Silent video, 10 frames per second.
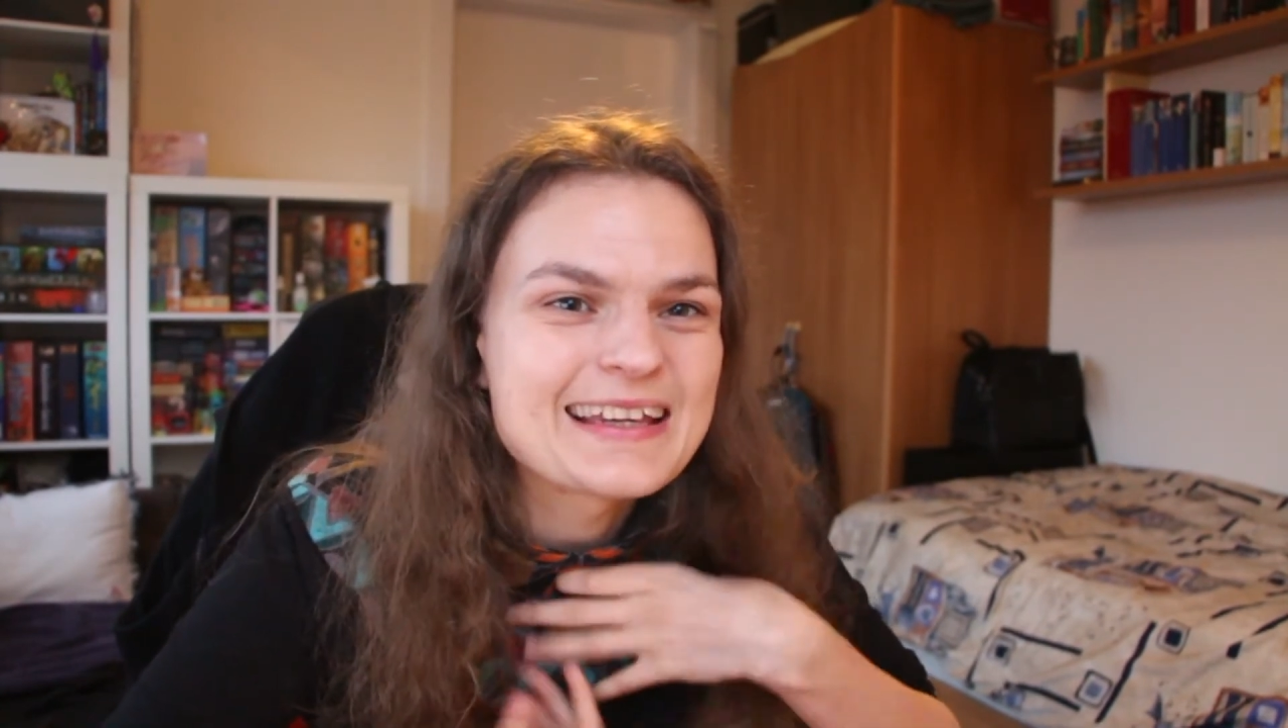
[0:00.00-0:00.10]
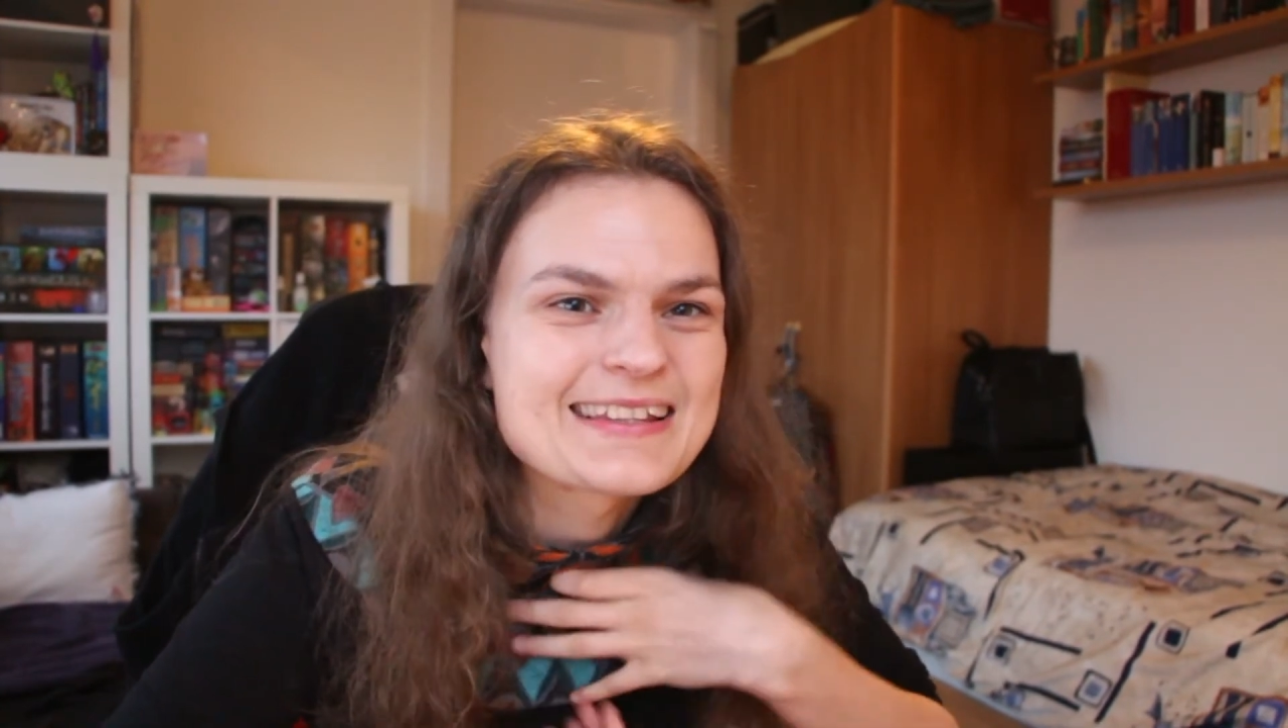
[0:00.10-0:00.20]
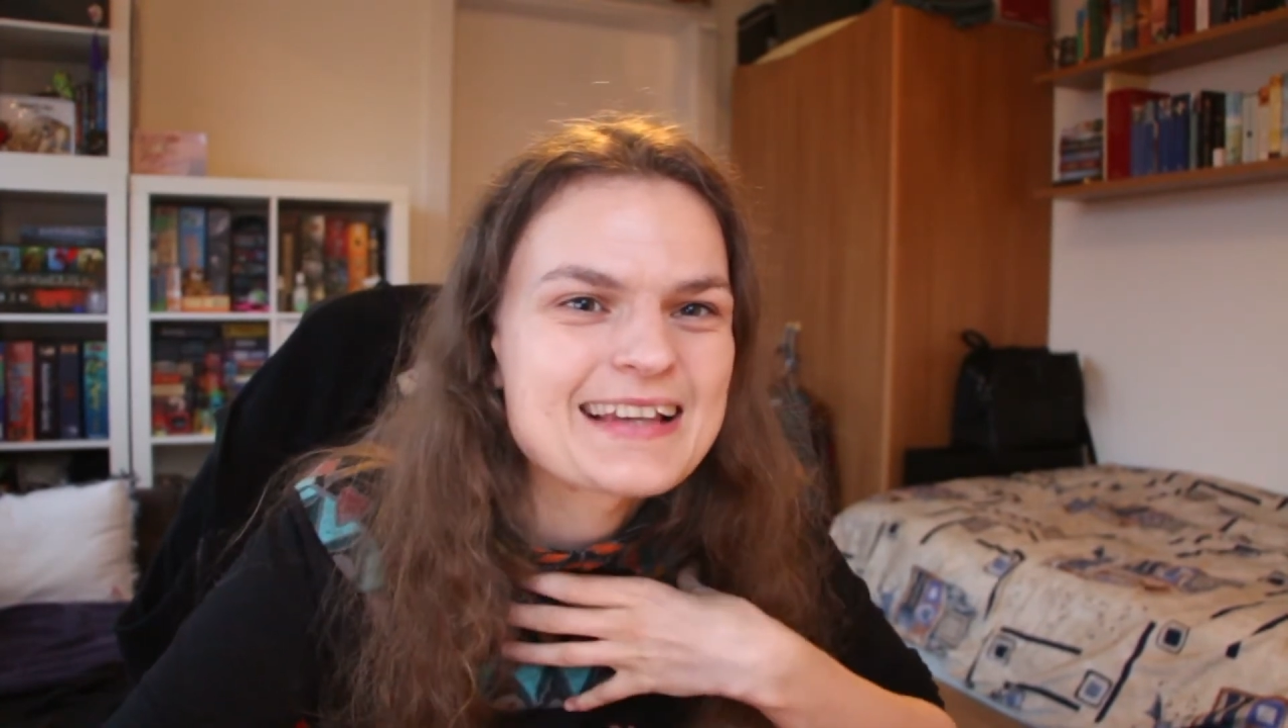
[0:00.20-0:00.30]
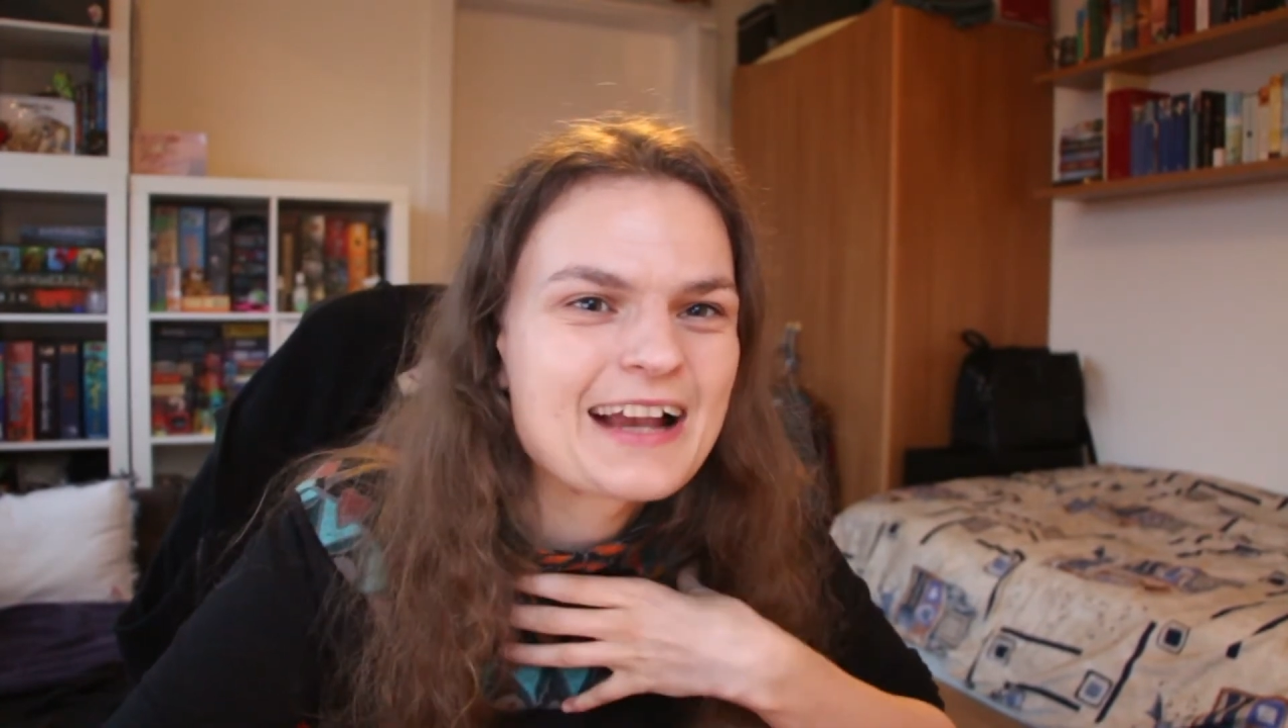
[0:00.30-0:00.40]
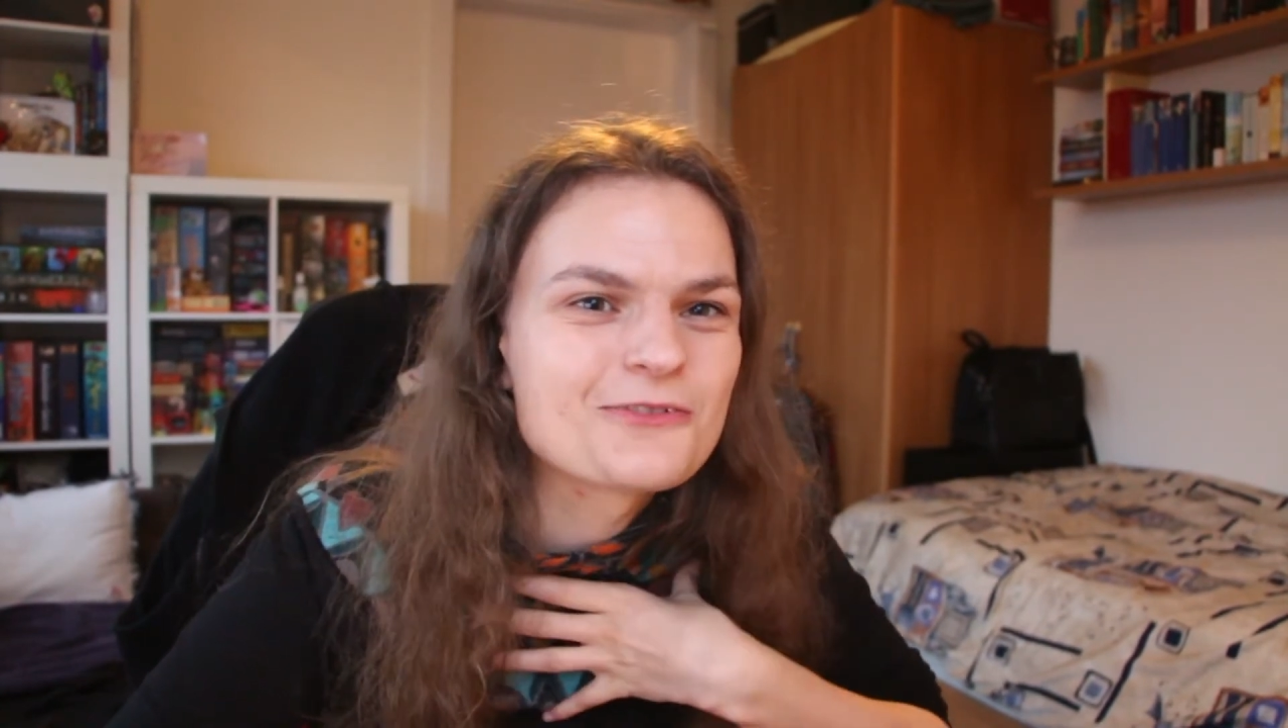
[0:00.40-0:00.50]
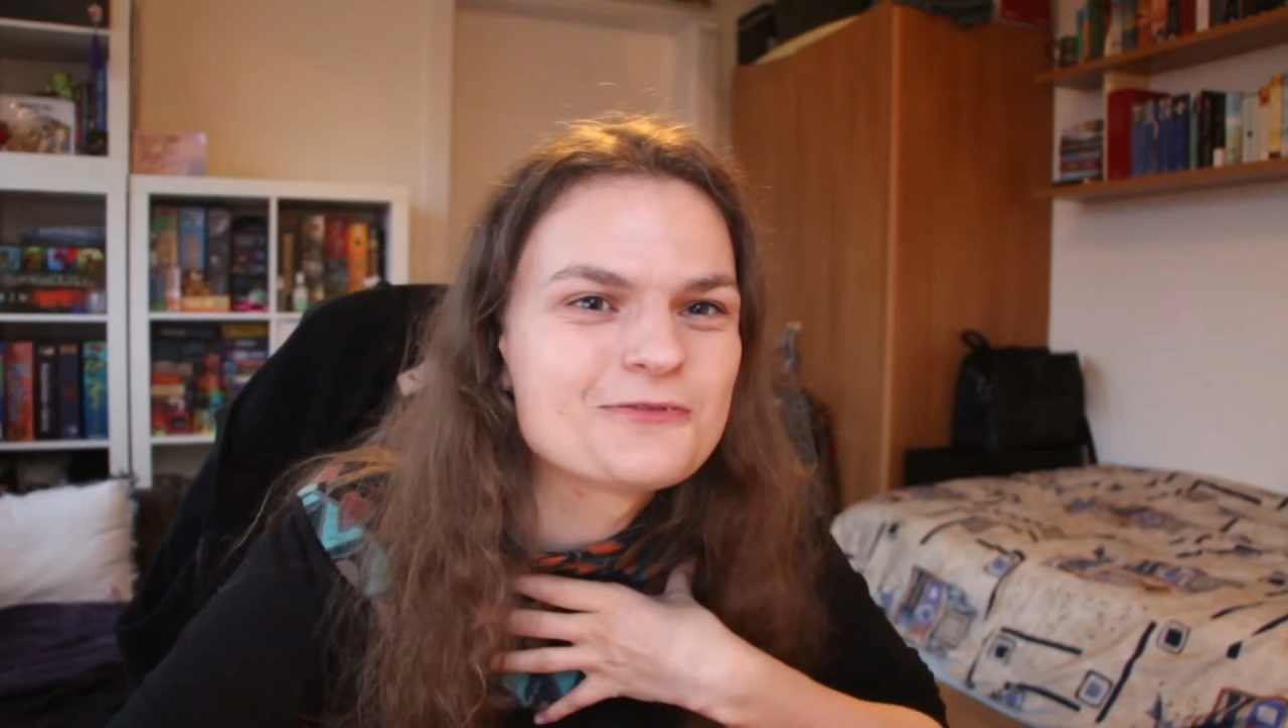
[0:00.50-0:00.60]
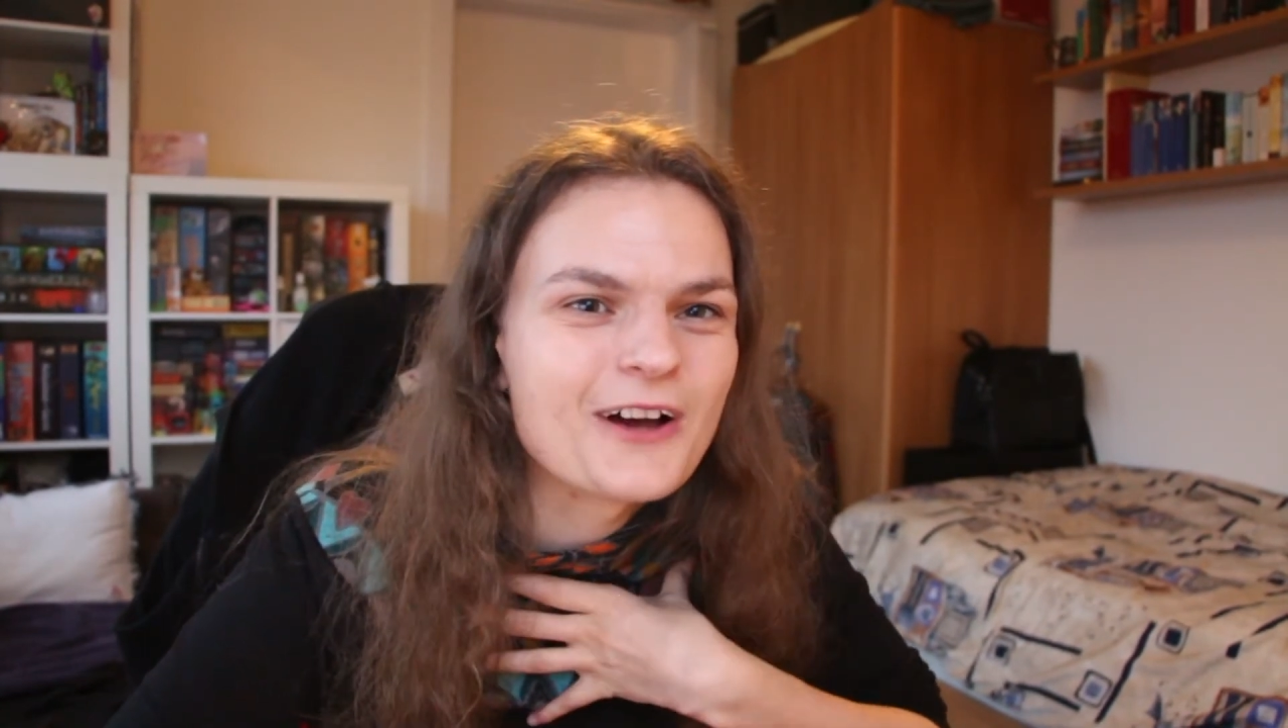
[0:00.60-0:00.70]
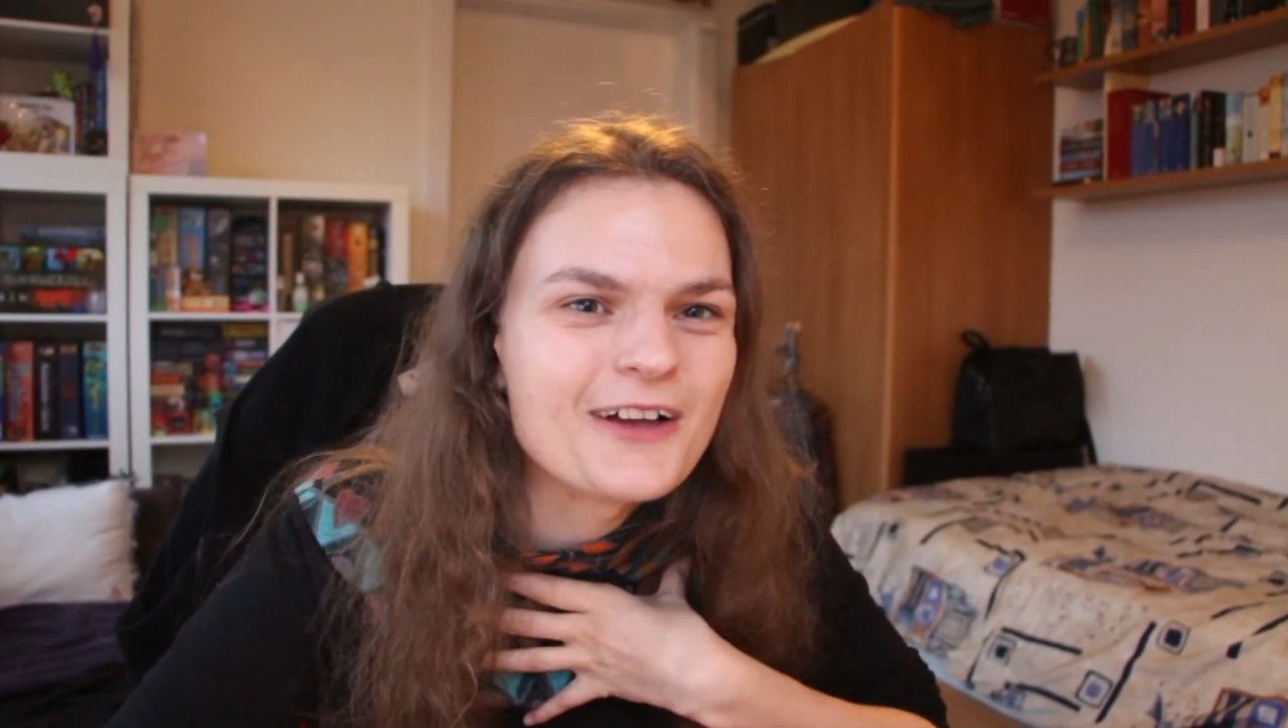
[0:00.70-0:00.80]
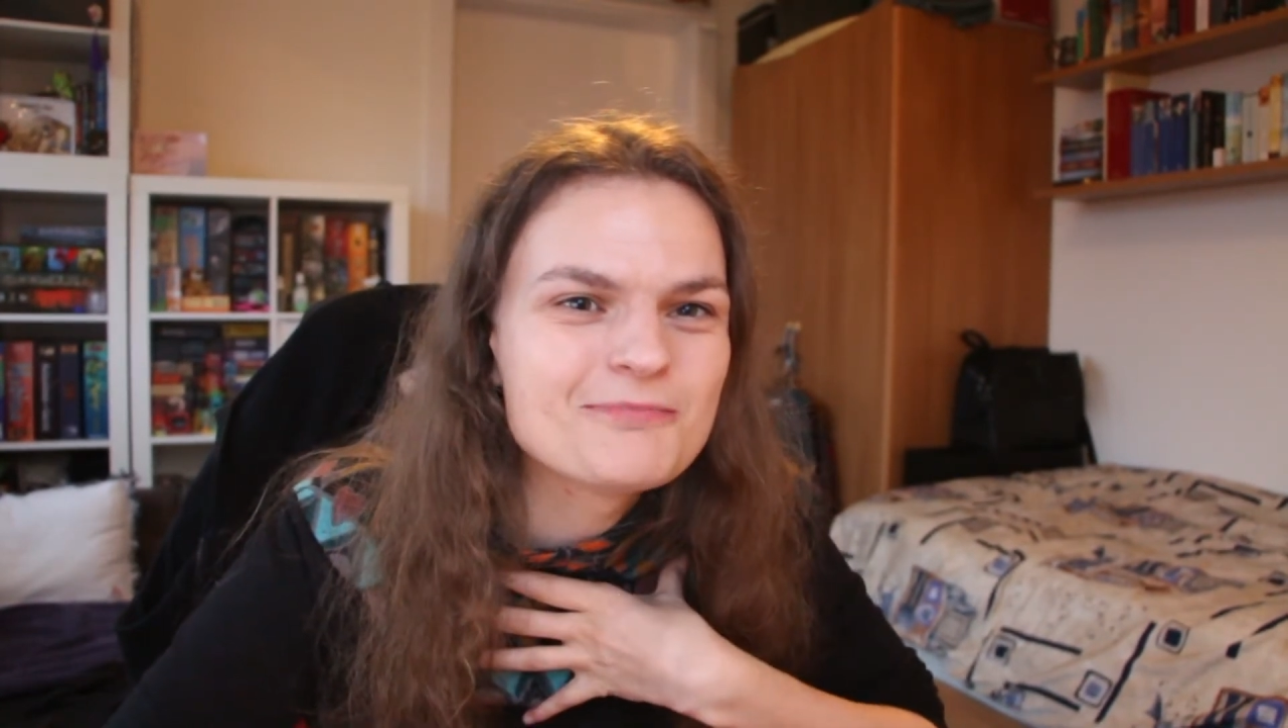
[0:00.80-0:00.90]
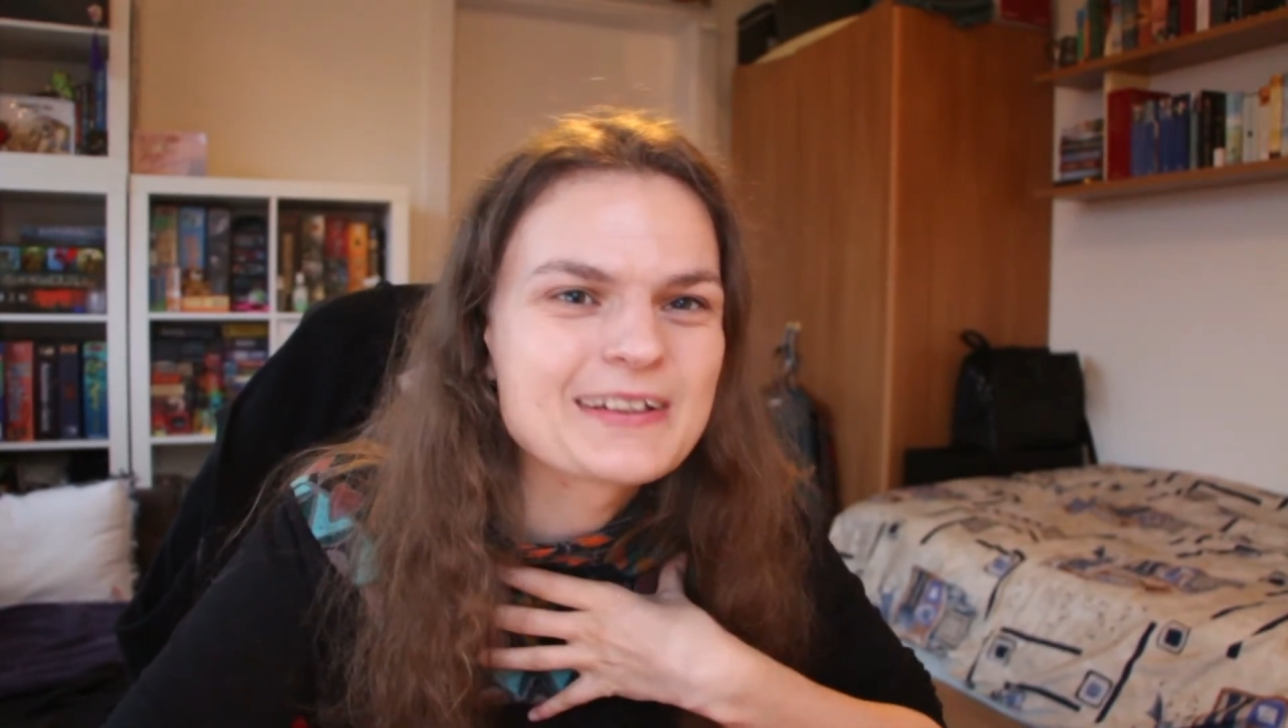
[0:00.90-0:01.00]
it's kind of fun,